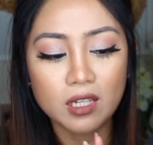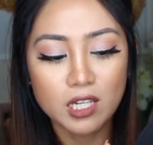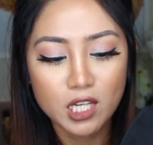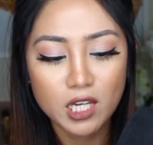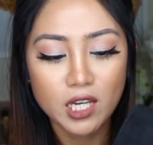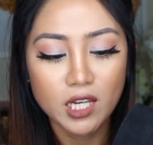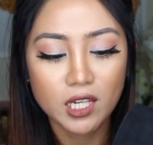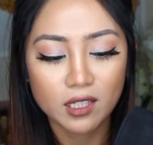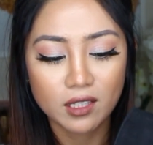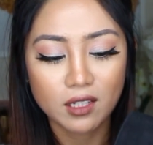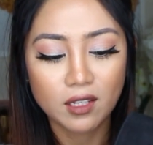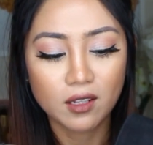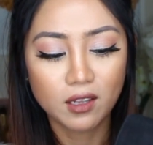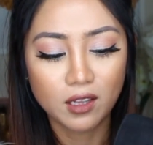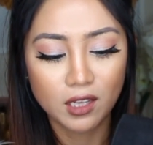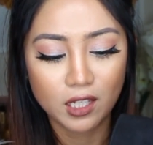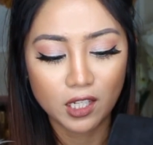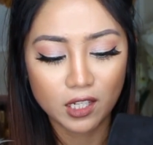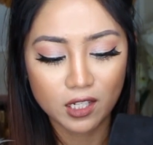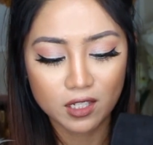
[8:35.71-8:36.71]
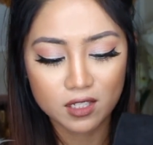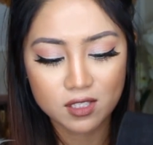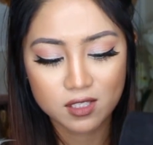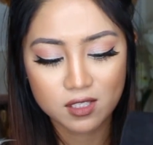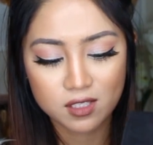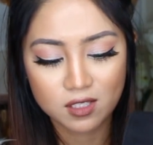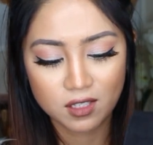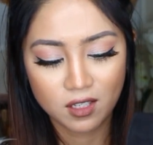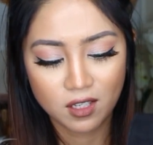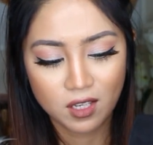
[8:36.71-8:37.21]
it
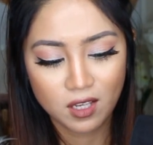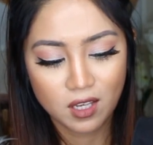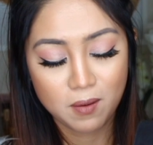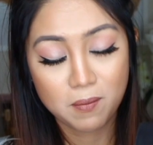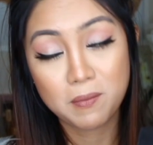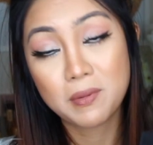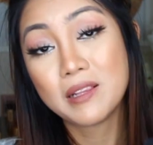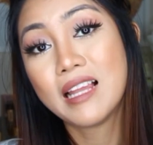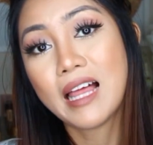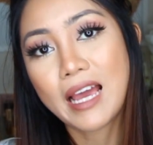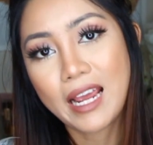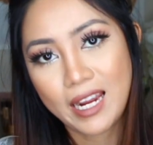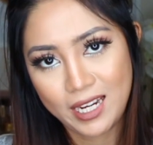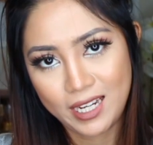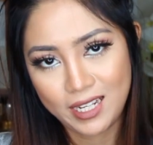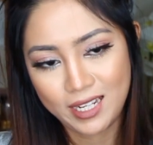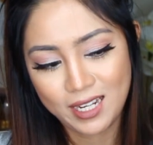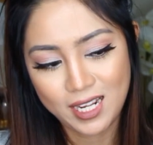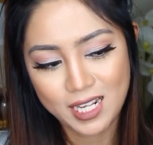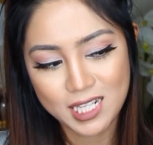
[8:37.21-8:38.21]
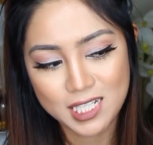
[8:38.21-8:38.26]
looks plain.